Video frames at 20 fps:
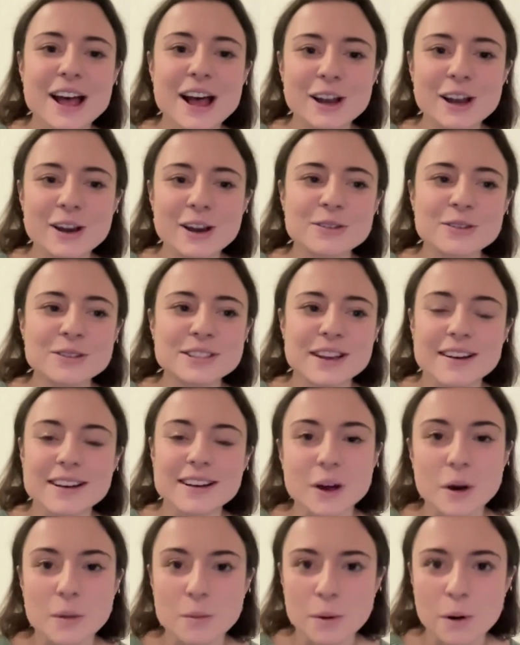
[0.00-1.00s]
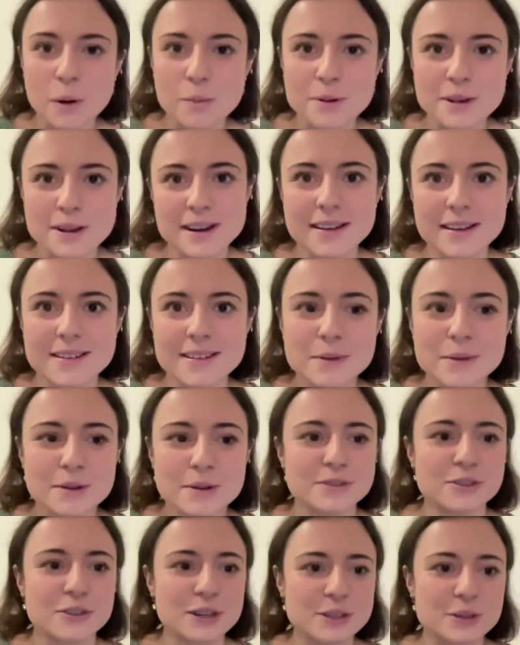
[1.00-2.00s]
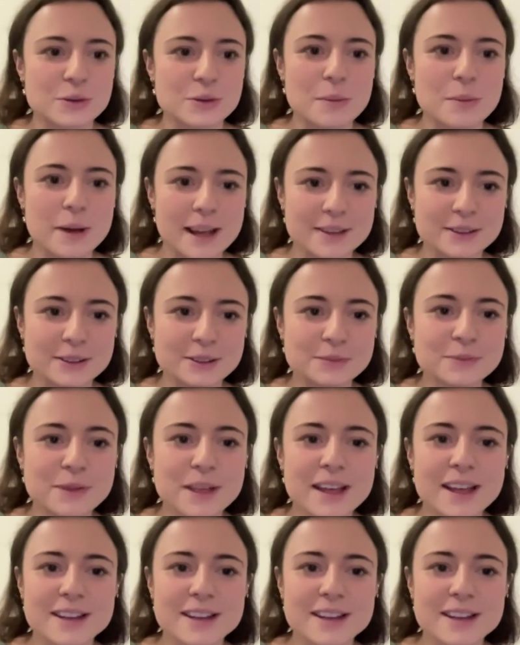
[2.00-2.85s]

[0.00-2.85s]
alongside our popular postgraduate panel.